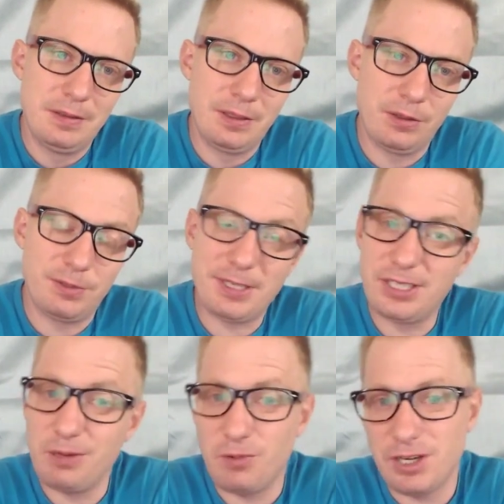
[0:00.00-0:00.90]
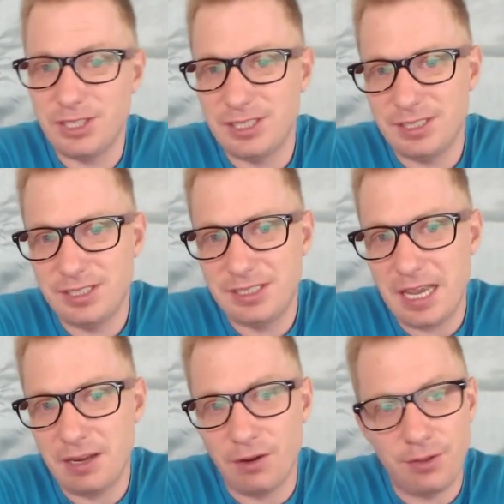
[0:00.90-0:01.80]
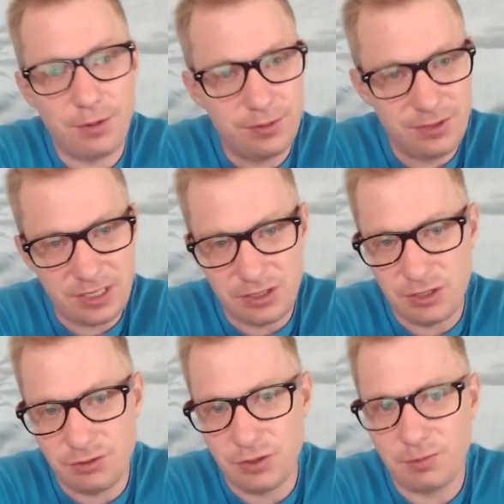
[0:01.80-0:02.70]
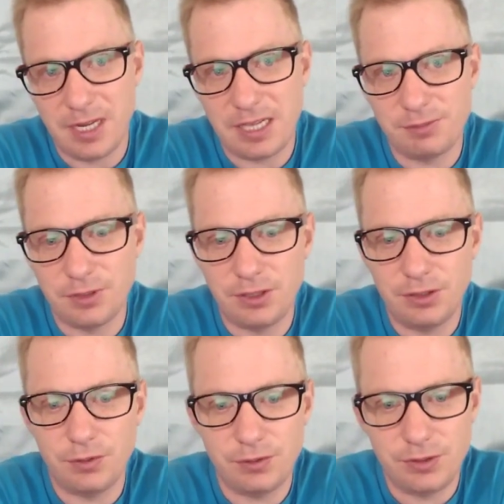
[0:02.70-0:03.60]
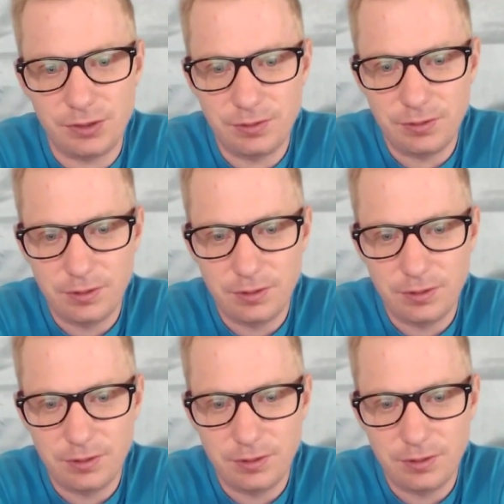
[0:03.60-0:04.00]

You know, especially in Washington State, although the 6th District, we got some good news.